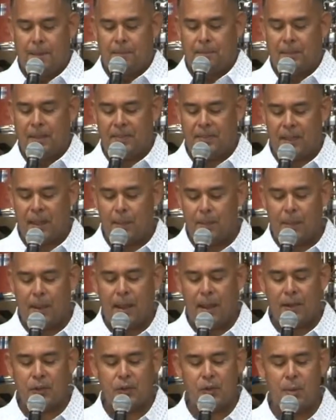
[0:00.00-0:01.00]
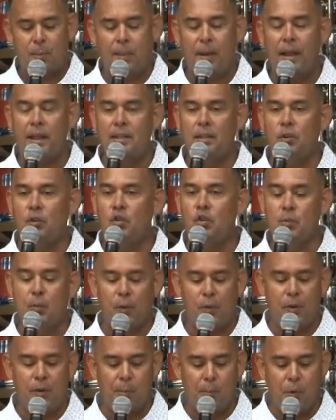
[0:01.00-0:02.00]
that that past reminder would
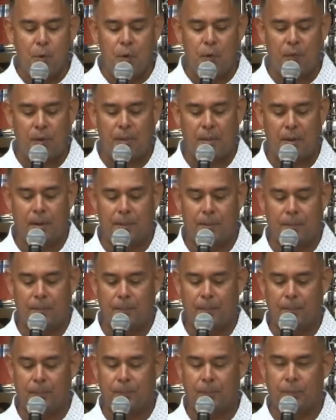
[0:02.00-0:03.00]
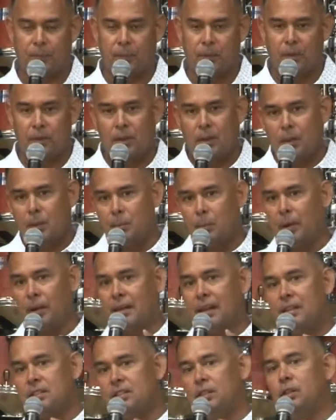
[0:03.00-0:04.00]
be removed from him.
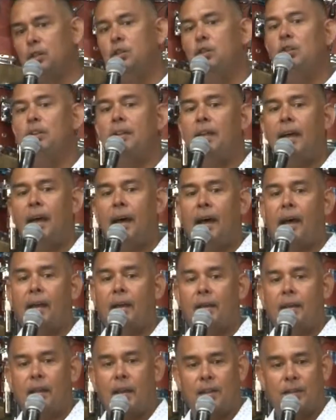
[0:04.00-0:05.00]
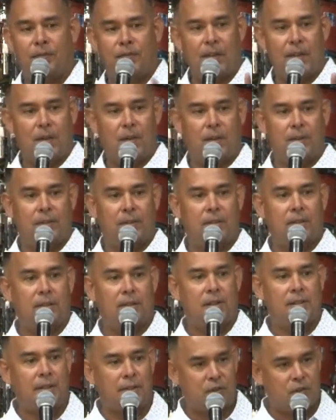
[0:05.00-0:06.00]
But let's look at, I found
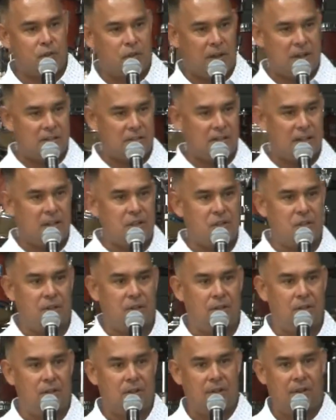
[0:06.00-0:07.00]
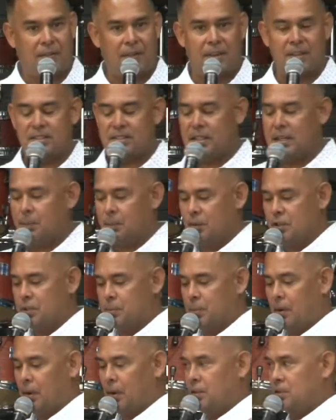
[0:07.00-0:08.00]
another translation of that same
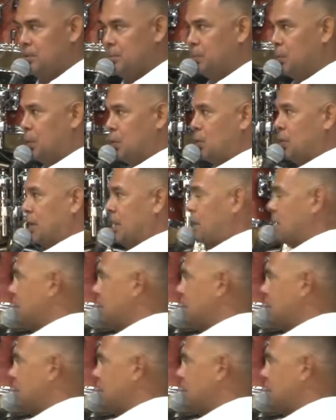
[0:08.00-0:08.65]
response. Pono, can